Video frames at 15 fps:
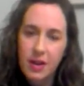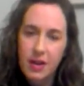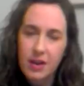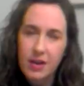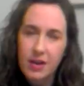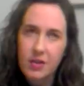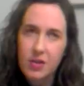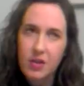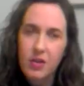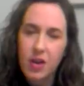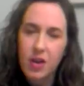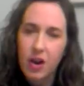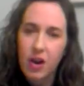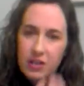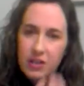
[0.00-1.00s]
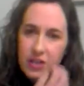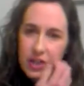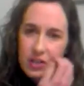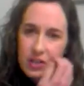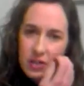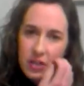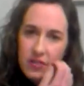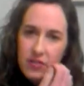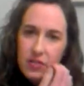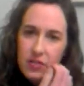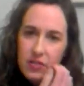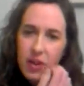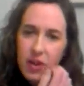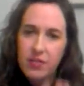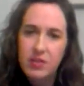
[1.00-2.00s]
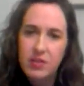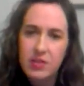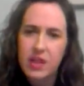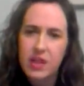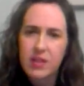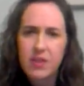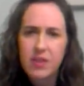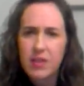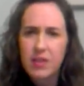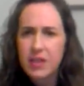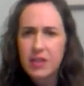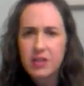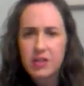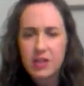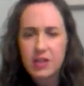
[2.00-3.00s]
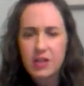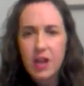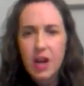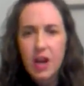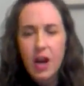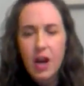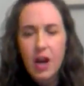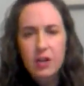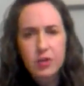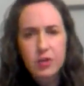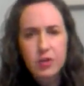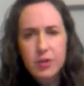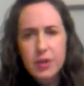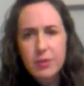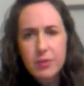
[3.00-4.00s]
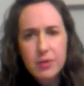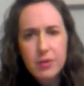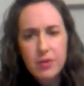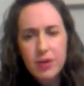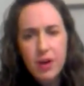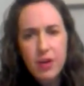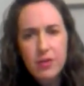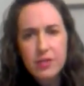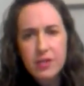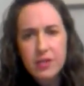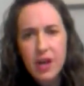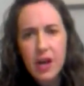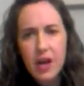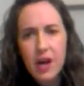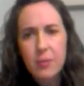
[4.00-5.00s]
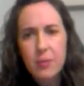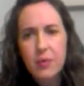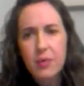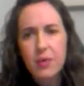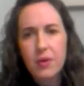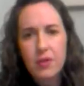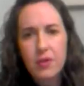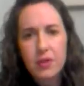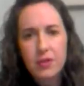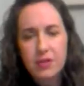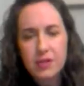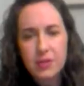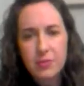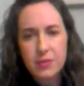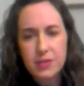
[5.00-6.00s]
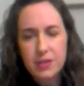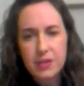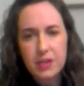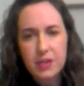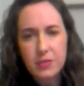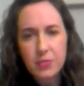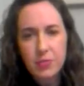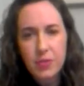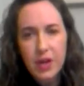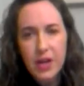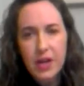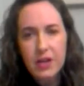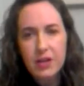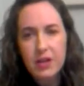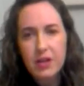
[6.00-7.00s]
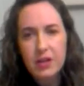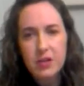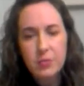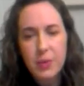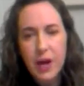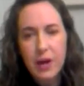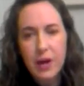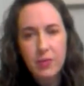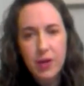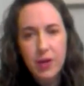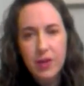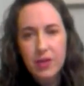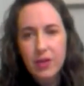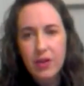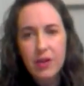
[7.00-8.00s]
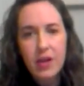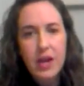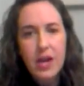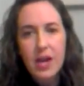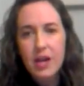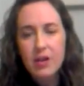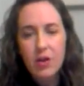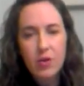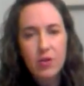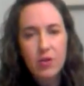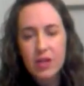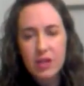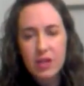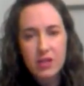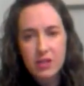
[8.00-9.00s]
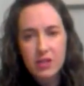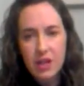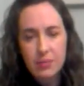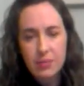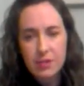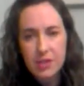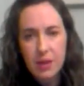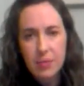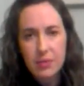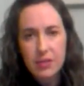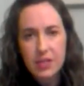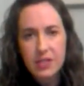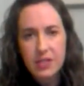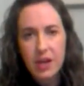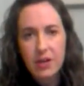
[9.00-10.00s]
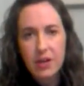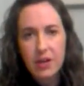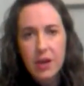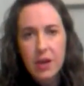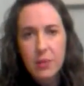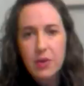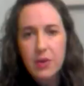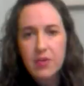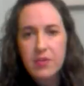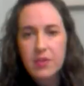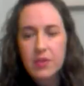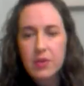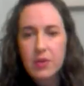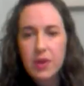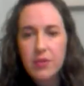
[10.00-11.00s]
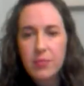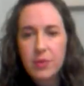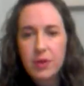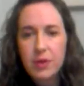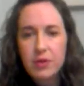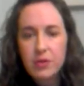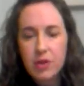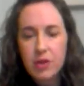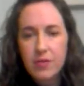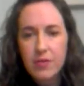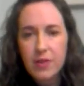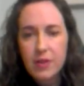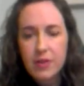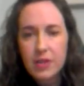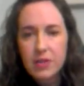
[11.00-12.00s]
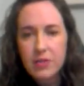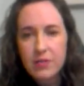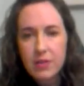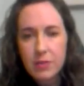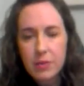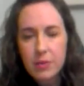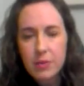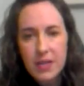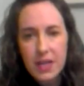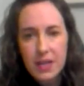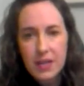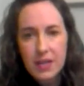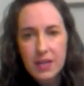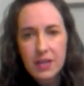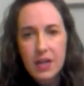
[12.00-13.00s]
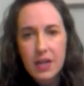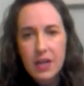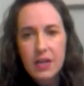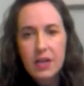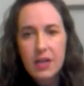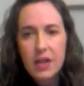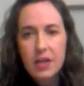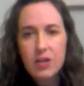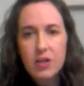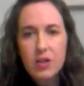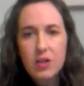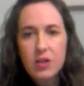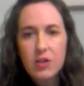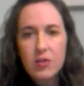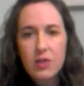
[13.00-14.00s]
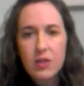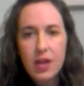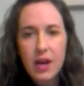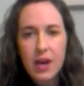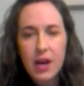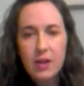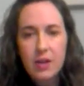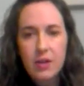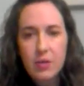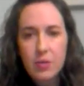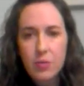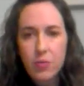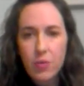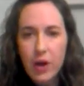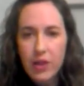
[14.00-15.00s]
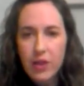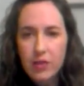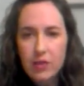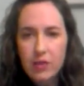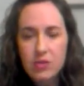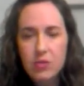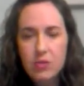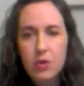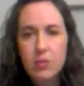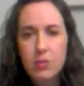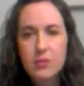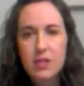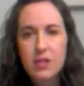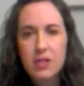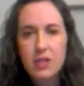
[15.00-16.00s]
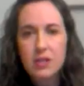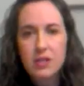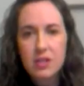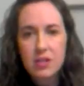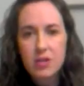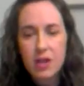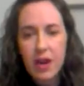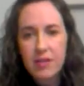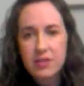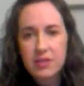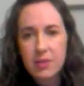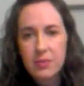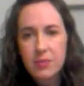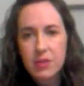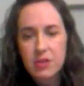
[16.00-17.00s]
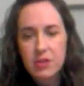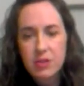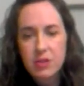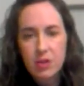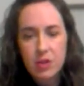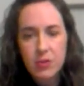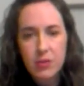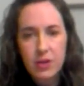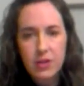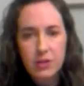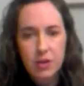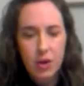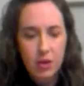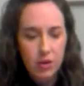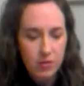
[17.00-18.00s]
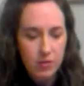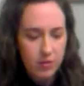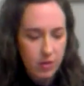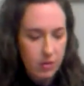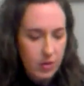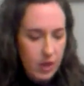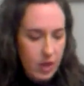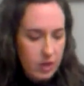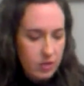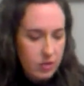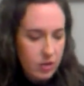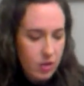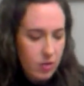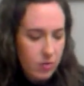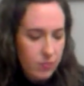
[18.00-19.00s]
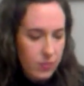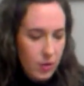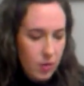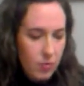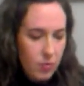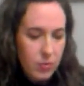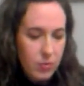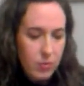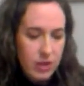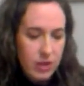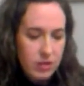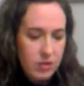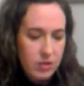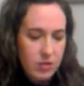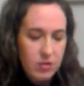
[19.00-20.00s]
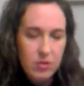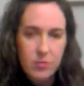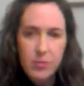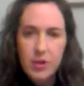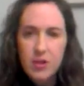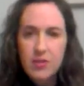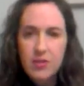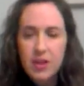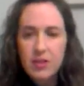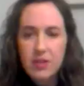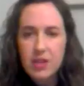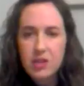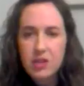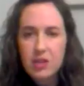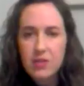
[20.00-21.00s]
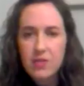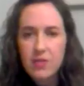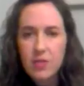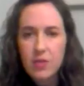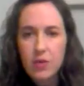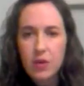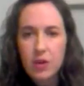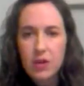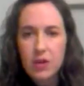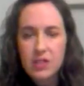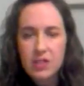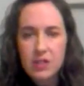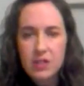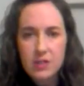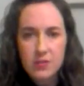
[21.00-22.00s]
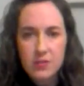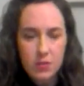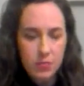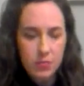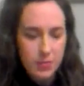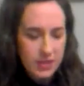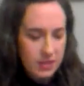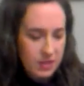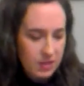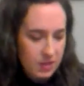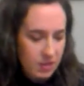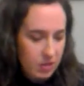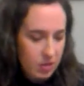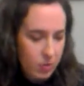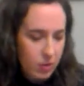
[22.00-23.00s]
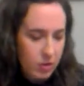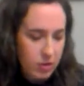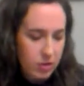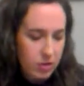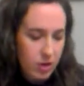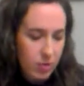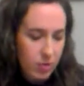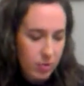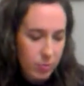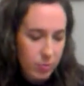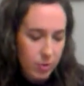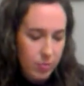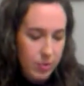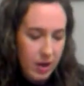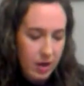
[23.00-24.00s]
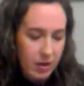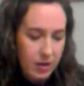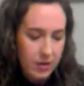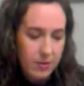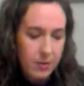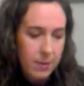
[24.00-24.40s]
In architecture, if you don't have a steady foundation, a tree root grows up, or there's some serious wind, there's bad weather, and the whole thing just comes tumbling down. But if you have built a strong foundation from the beginning, then you can weather the storms and continue to have something sturdy when it's all over. So we want to build a foundation for a successful business, and so we're going to start with preparing.